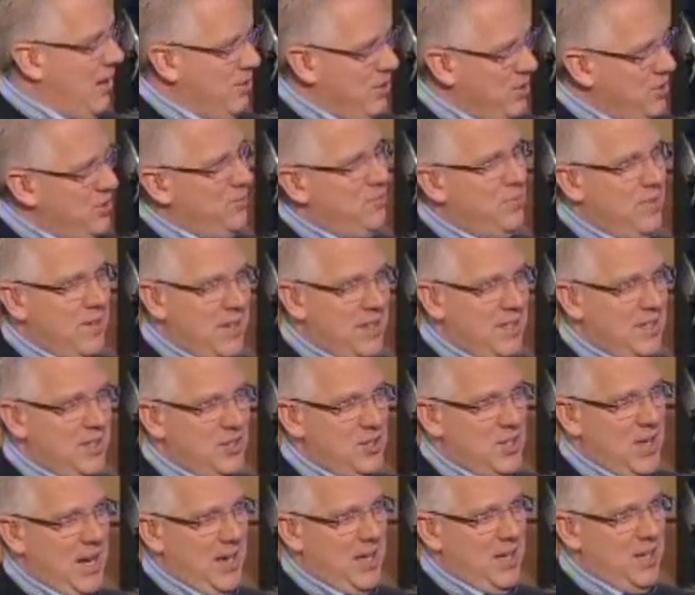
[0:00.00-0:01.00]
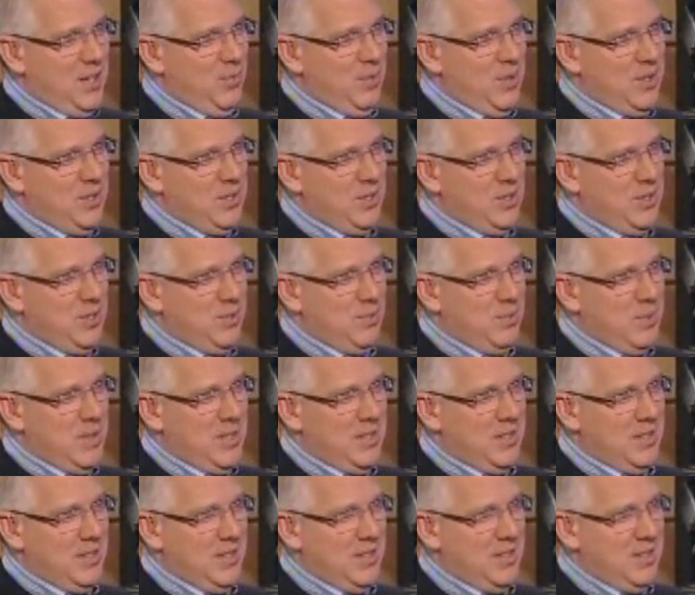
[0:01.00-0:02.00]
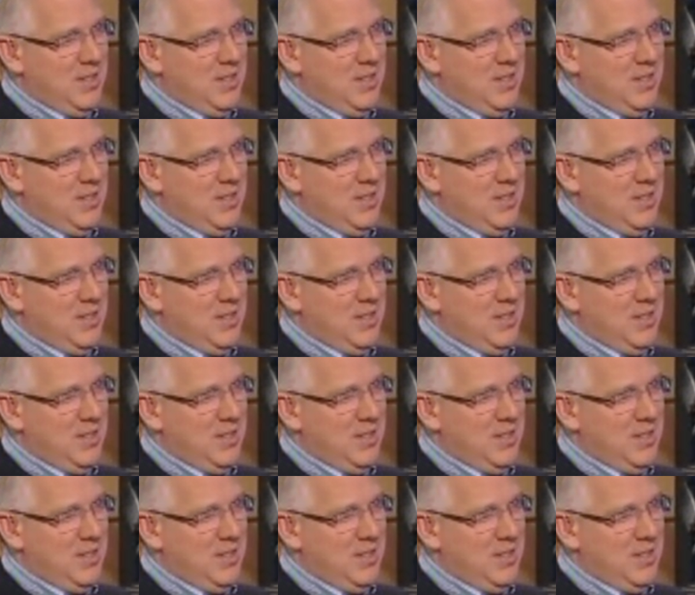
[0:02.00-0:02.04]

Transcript: did you find the jacket? You went to Goodwill